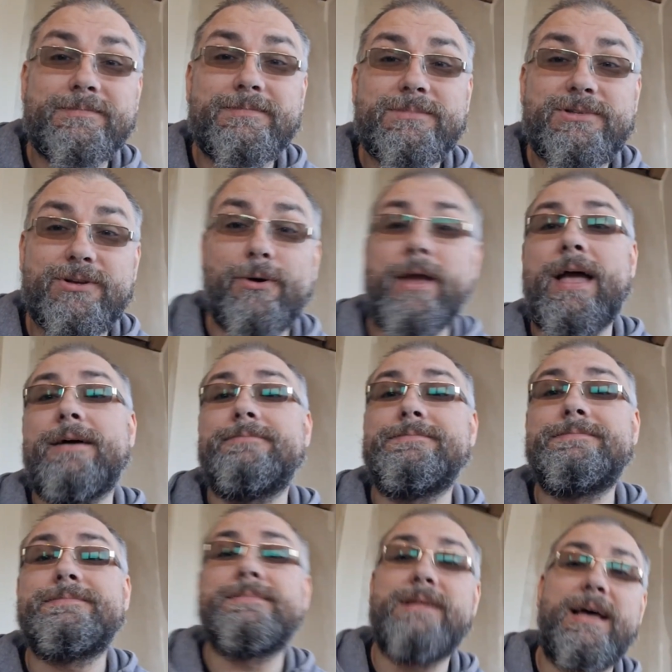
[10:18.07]
So yeah,
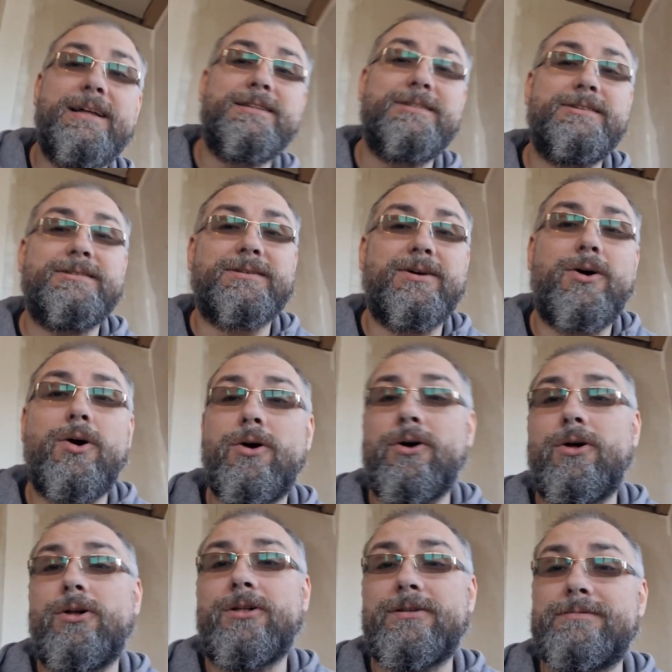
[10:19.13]
that's
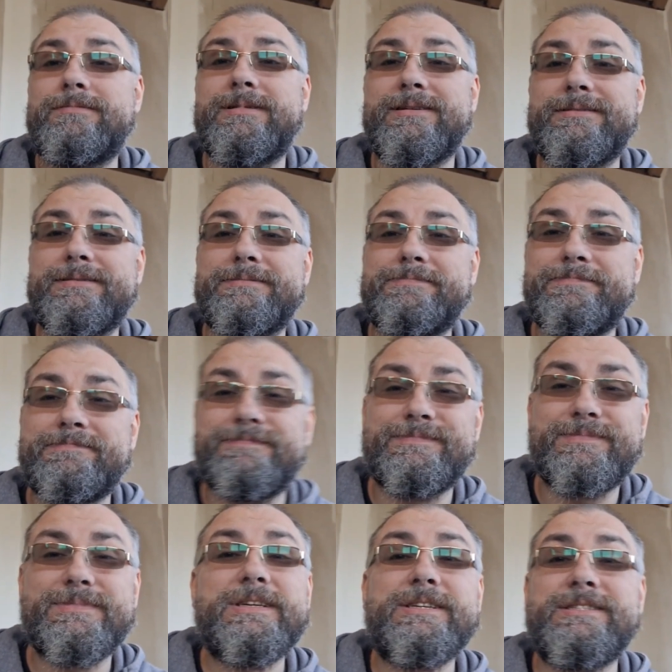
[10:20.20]
all the
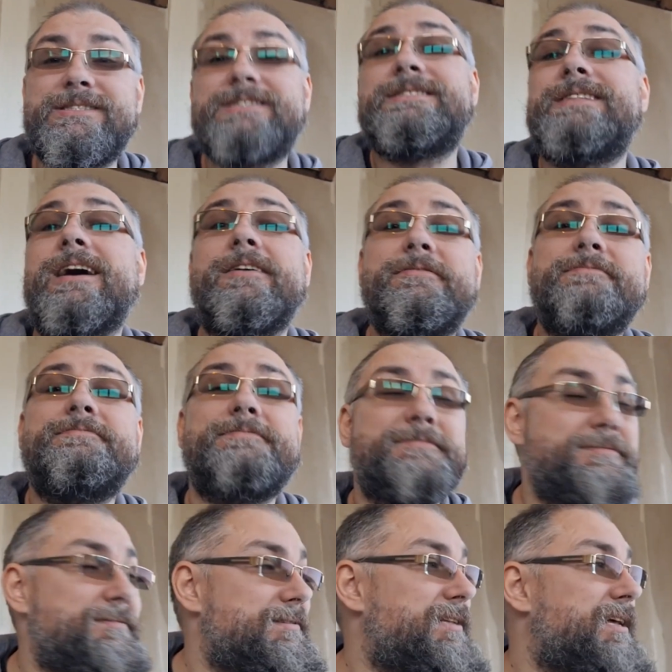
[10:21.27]
stuff
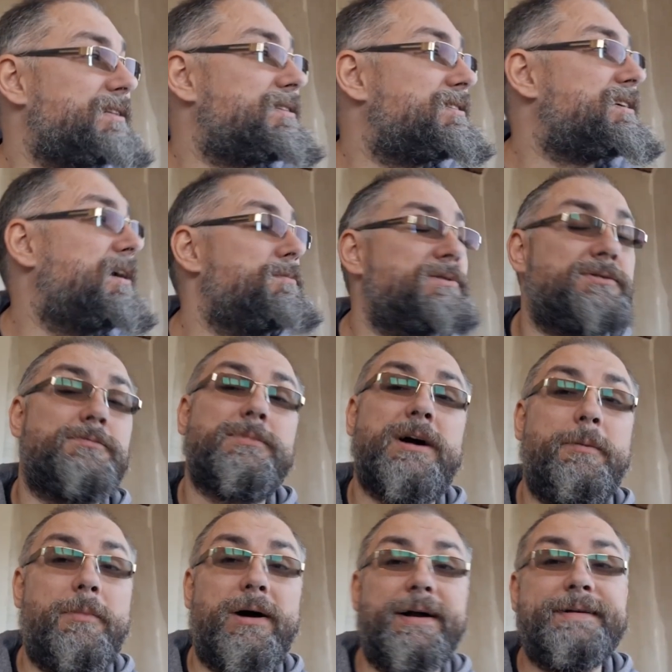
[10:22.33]
that comes to my
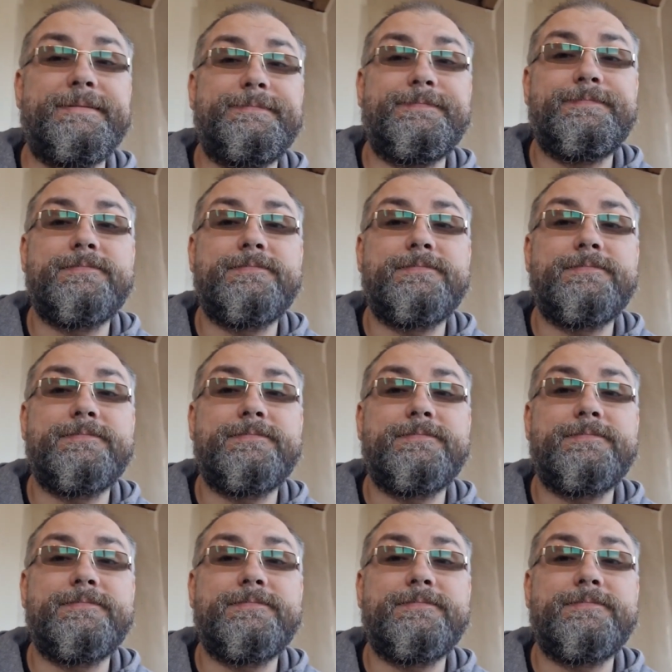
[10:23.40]
mind.